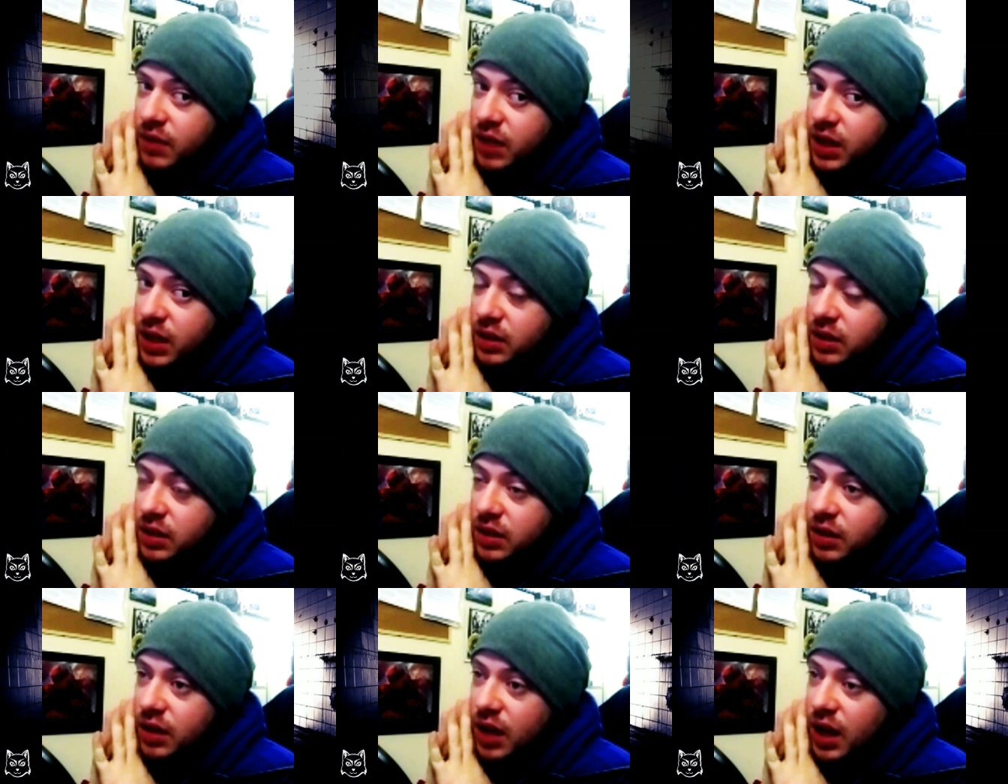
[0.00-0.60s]
the
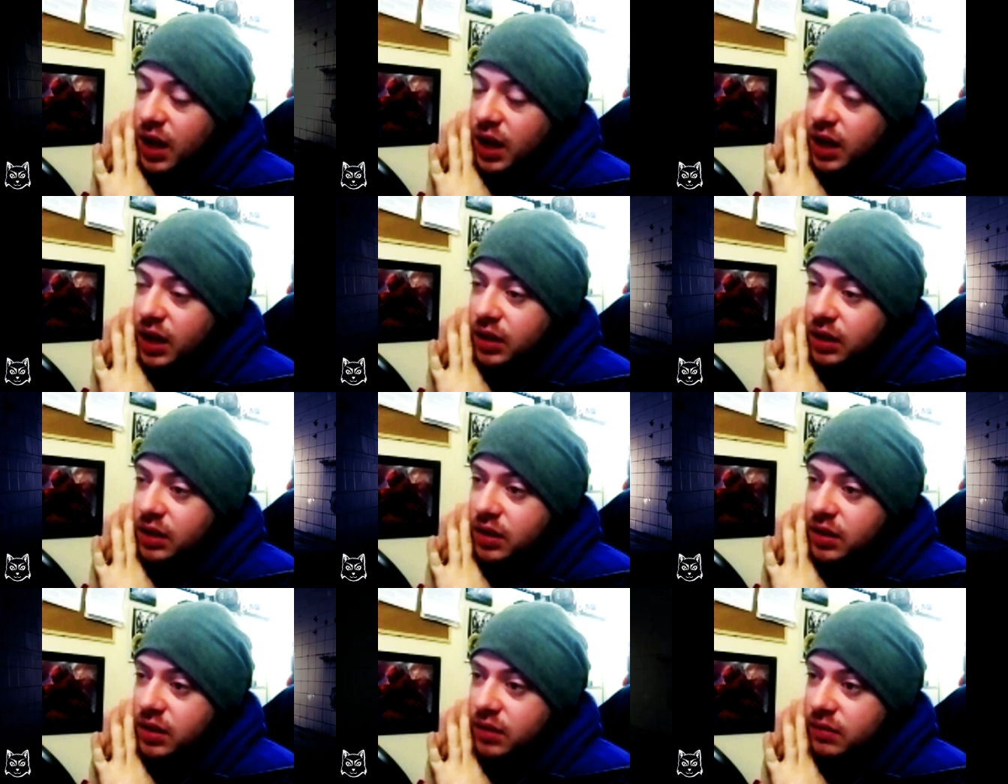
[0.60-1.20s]
main reason
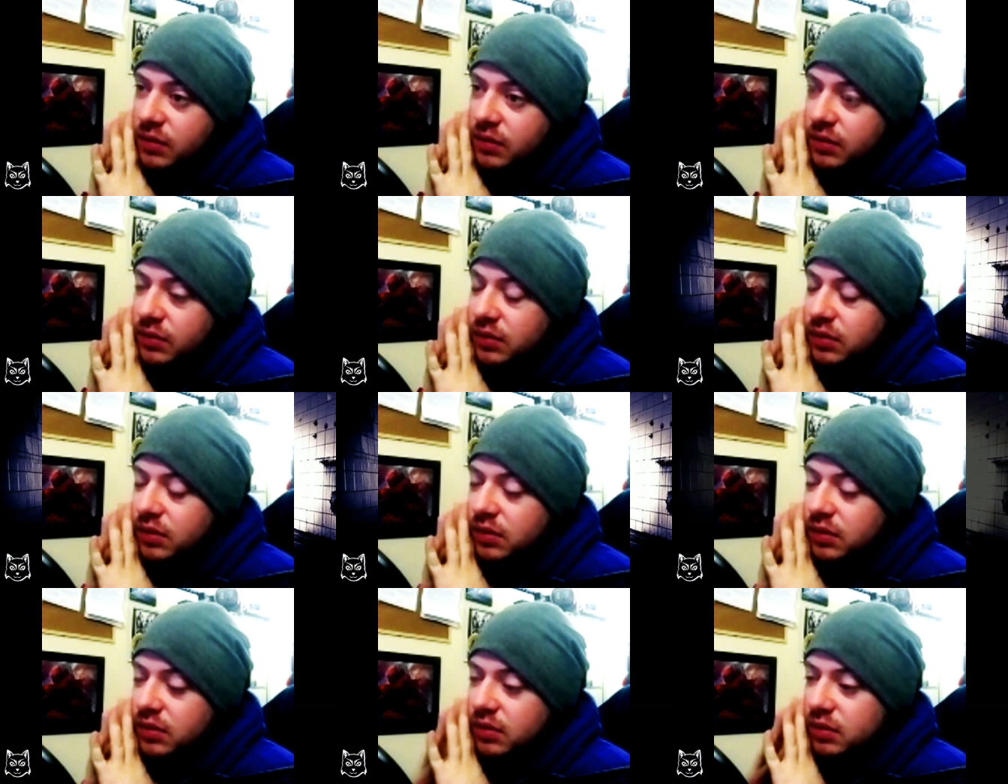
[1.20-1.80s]
is,
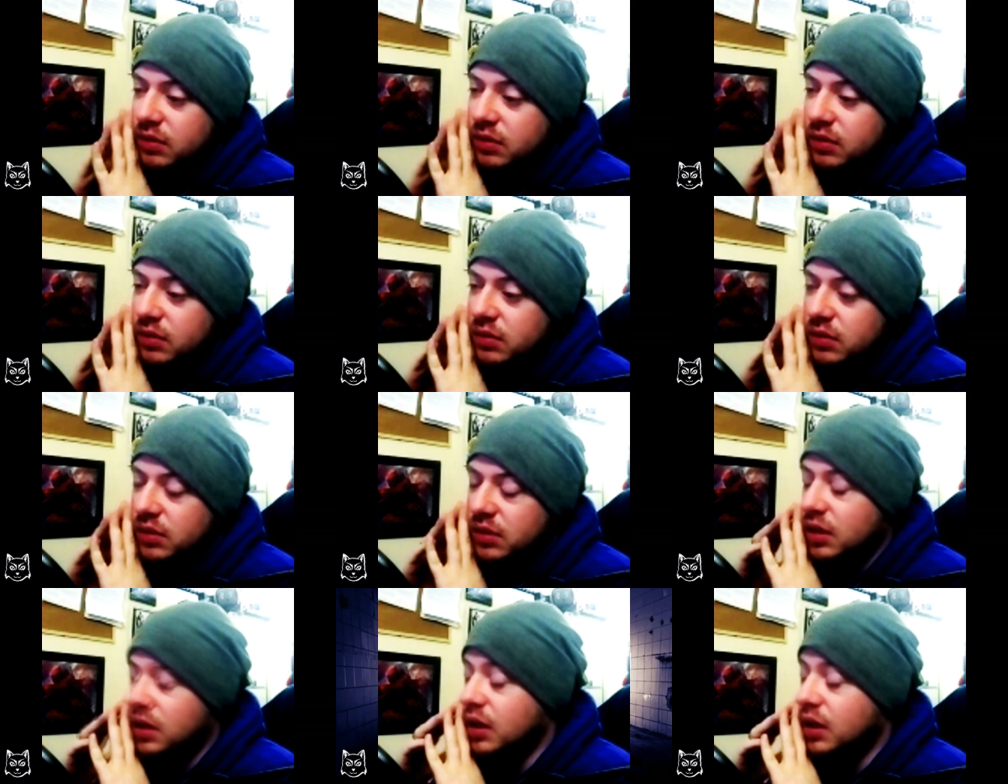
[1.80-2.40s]

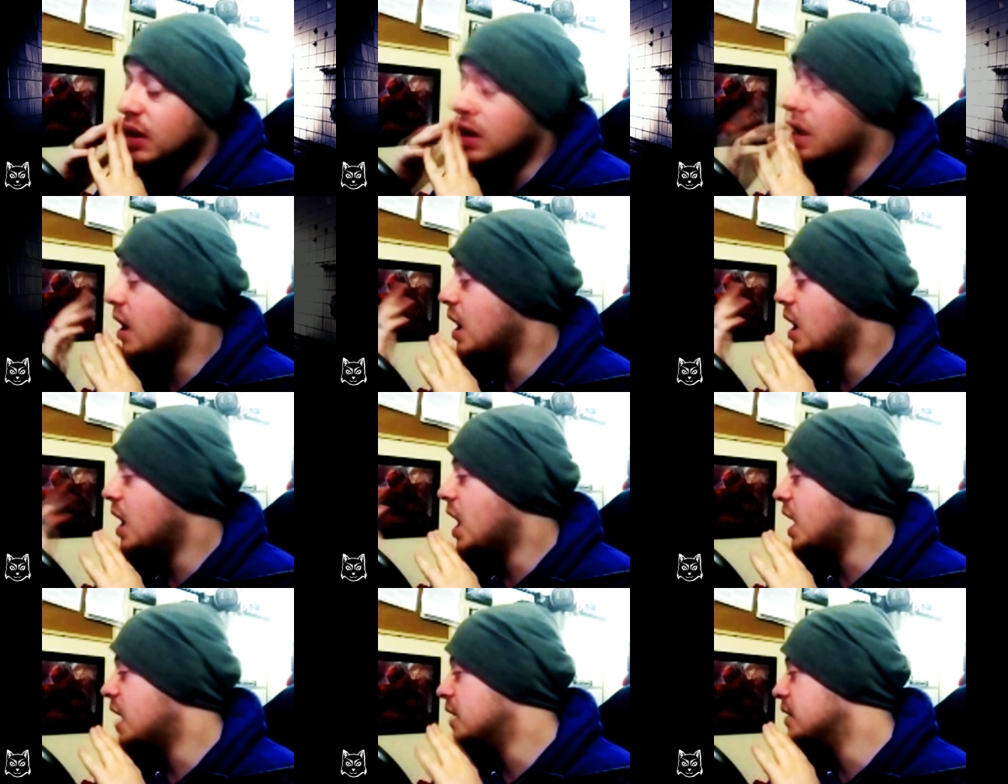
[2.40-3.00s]

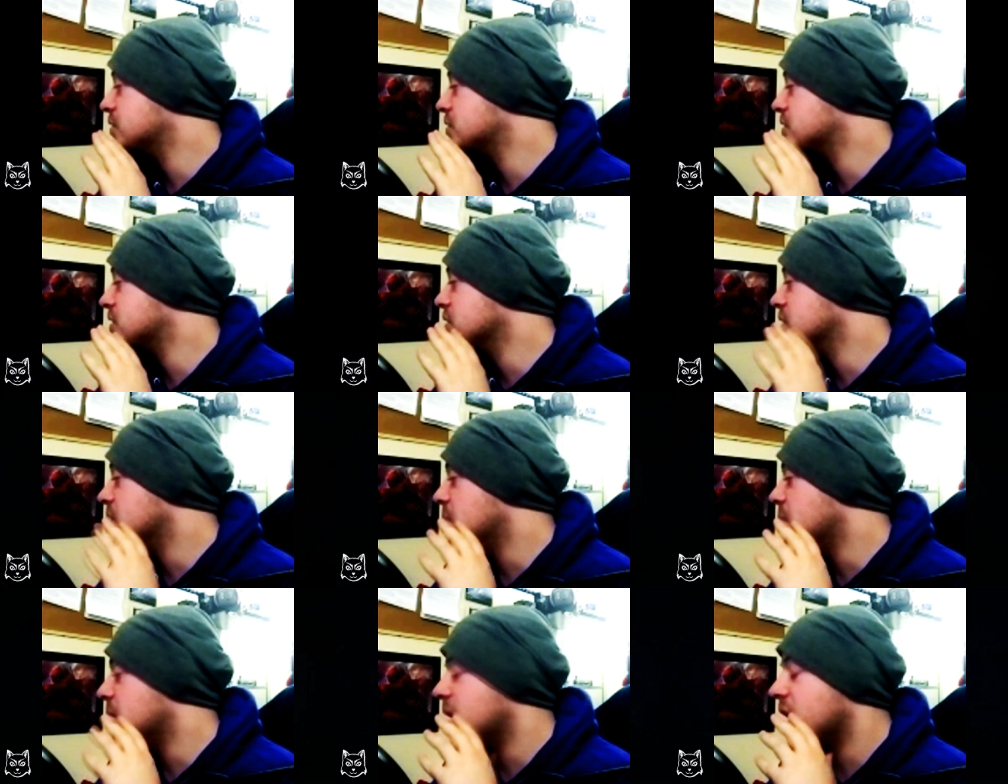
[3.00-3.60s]

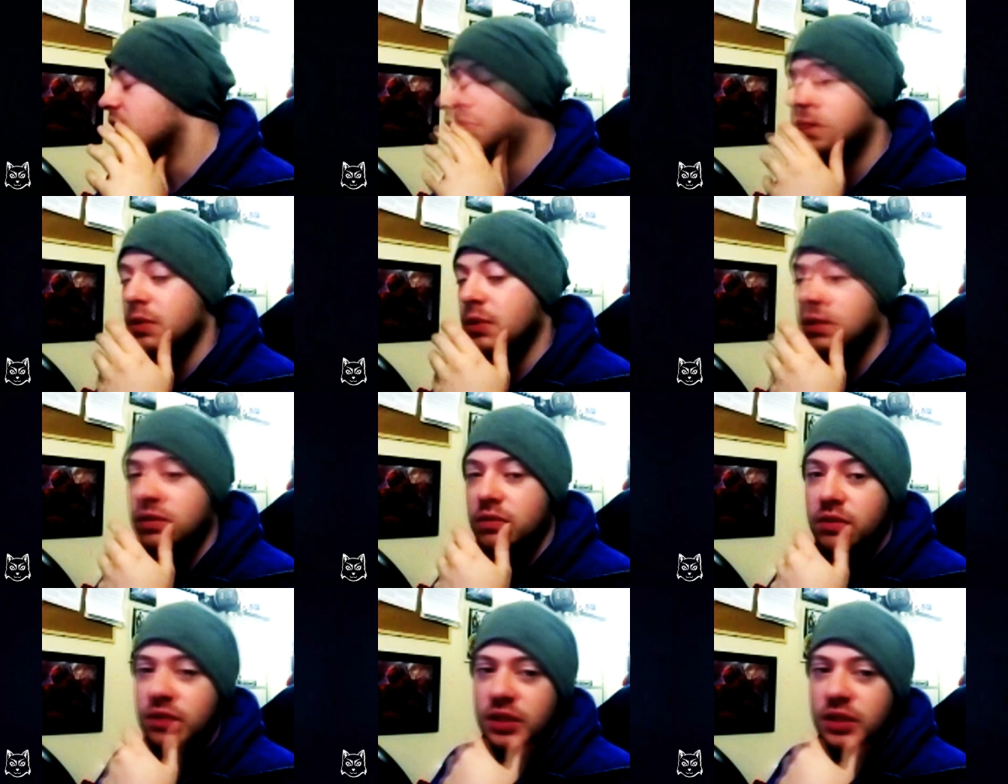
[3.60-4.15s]
I've still got my